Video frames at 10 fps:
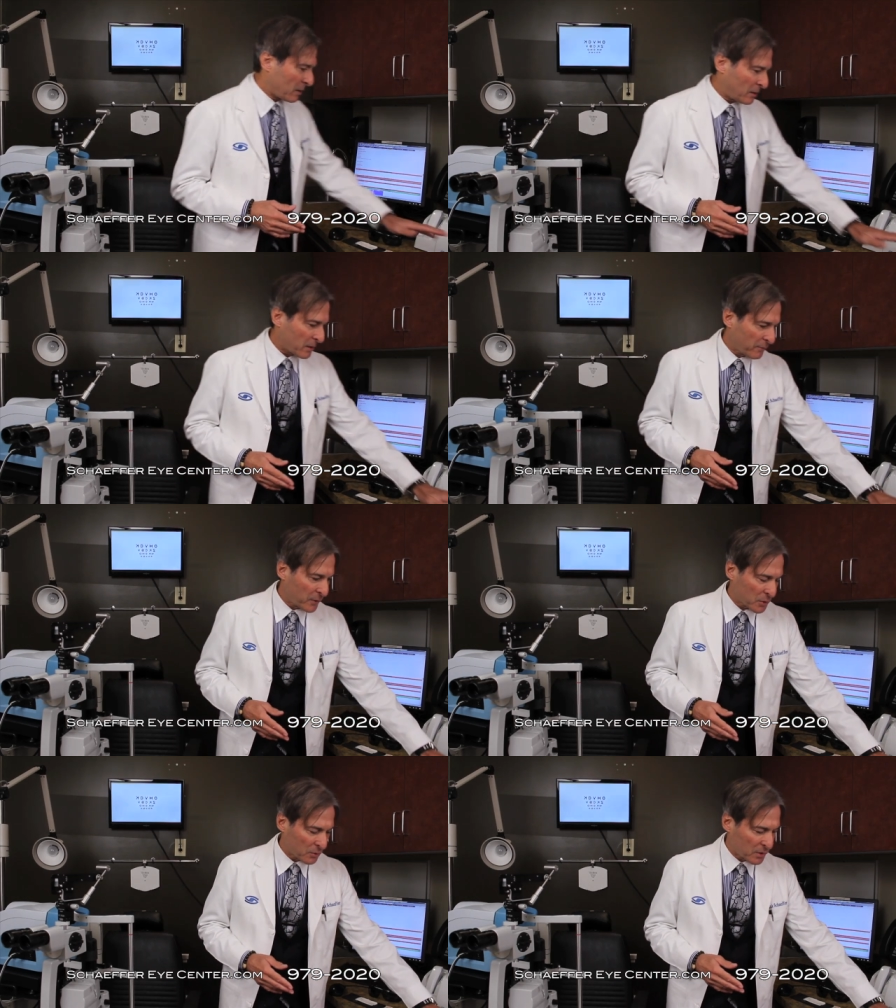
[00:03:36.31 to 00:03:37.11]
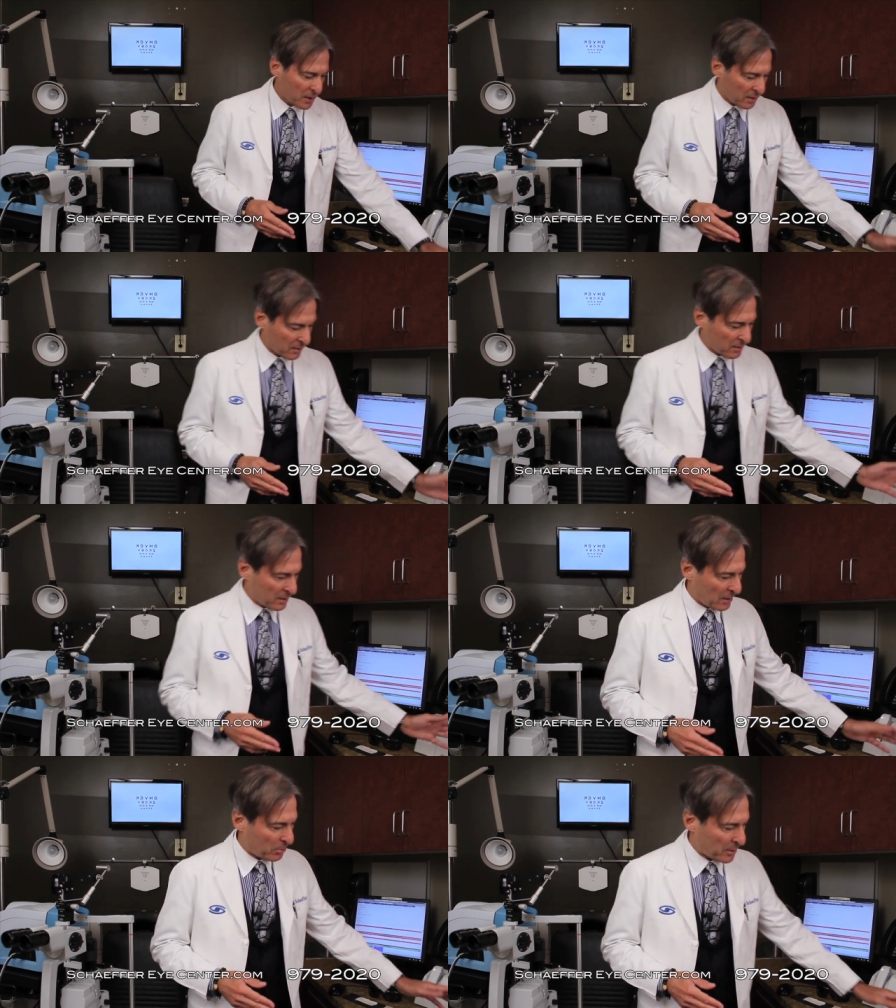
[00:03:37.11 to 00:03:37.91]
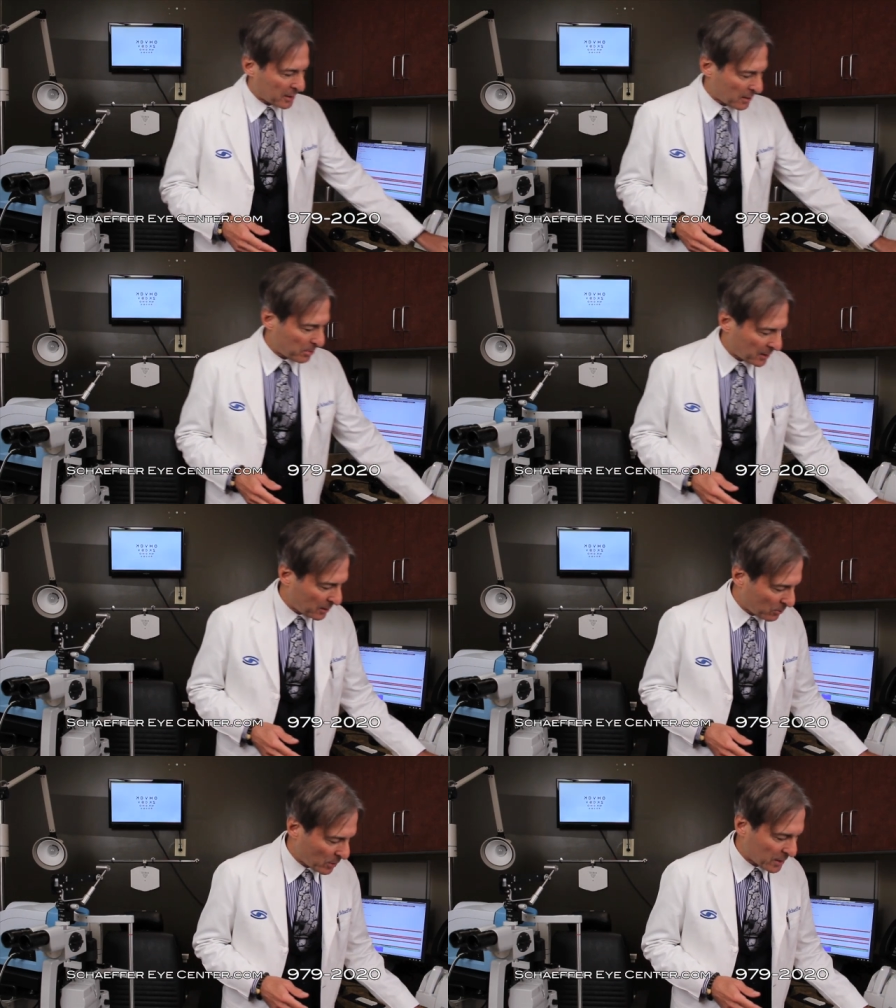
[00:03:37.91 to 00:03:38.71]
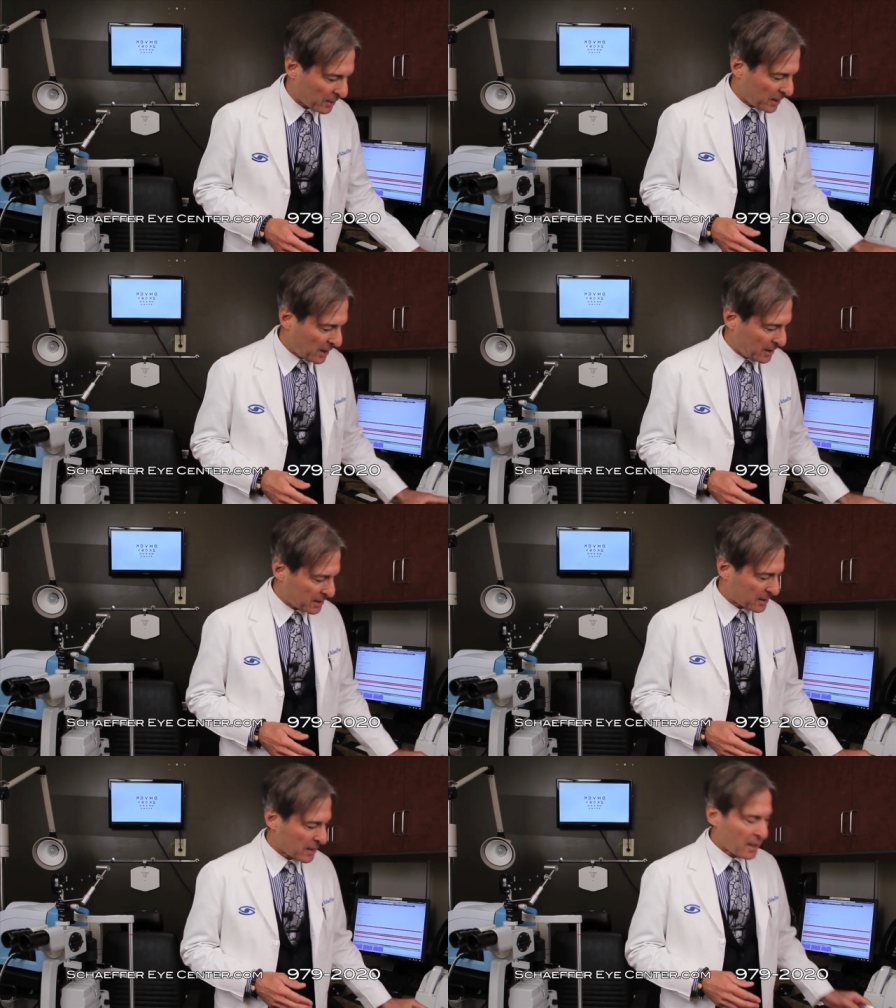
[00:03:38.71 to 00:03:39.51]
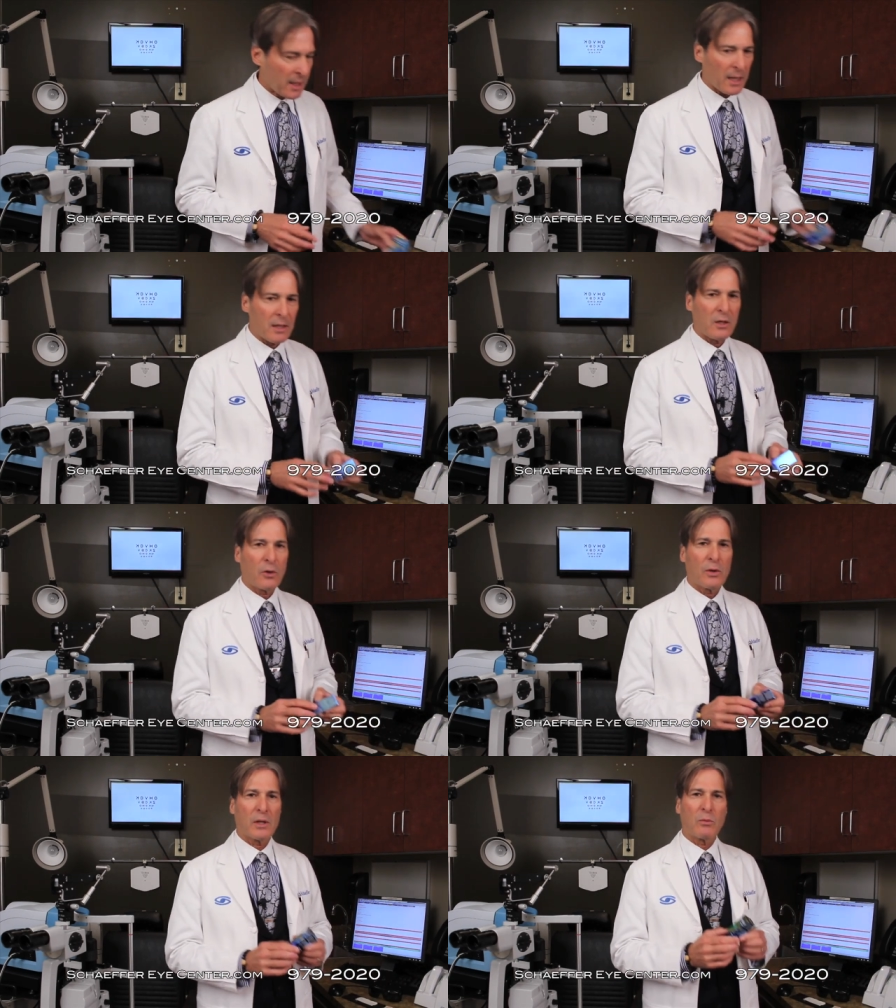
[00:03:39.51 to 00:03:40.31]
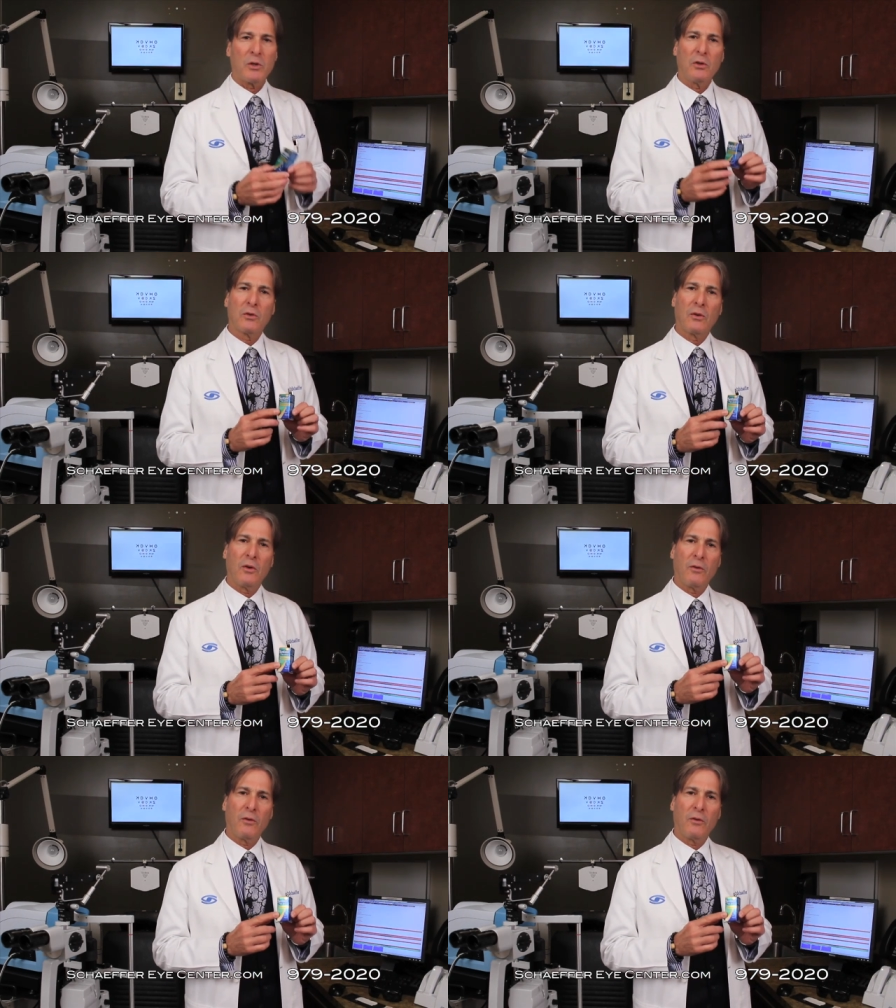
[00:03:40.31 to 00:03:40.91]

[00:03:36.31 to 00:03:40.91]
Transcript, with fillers: artificial tears, and I'll pick up any one of these and know that when you